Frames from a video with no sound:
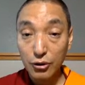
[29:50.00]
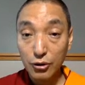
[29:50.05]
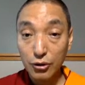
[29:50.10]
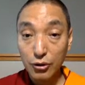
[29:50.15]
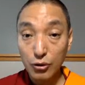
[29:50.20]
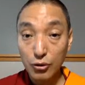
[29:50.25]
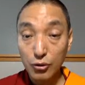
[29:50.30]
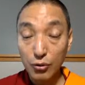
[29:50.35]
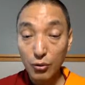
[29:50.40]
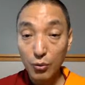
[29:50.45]

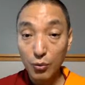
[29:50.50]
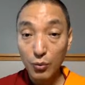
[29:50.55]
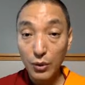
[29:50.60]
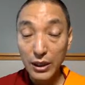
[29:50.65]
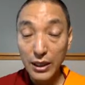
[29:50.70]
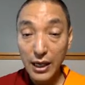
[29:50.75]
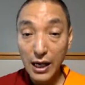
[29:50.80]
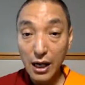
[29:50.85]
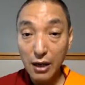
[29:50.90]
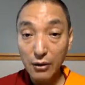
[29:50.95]
So
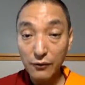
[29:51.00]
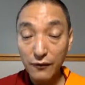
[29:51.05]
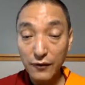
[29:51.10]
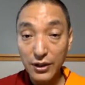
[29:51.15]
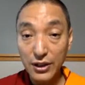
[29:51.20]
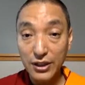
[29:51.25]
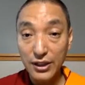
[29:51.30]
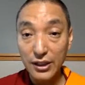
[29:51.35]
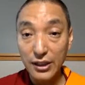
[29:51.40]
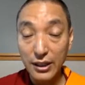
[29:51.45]
without
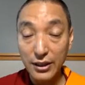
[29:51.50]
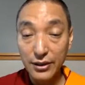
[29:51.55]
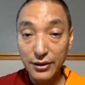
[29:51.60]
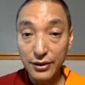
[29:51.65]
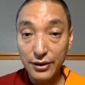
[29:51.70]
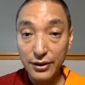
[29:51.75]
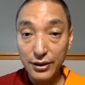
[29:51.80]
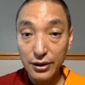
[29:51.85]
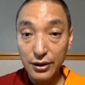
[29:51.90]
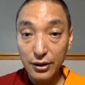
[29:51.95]

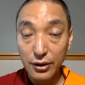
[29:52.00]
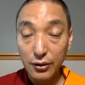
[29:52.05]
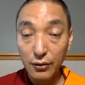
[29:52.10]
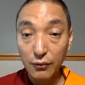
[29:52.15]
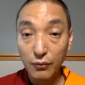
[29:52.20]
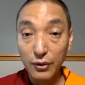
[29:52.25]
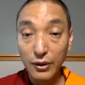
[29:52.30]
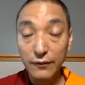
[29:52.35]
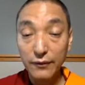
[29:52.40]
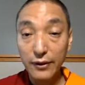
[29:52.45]
vigilance,
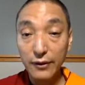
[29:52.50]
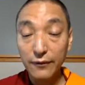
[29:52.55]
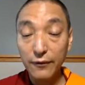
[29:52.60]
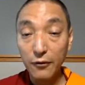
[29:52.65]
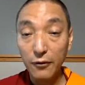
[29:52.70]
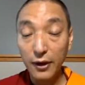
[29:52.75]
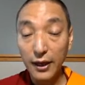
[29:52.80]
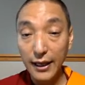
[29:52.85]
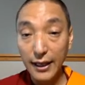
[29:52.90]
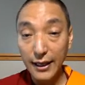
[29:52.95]
we will
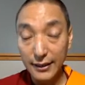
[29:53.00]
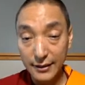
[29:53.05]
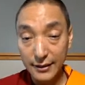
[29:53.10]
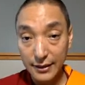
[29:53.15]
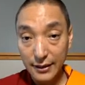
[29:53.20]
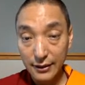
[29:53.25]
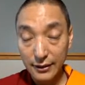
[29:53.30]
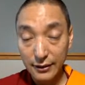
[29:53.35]
forget.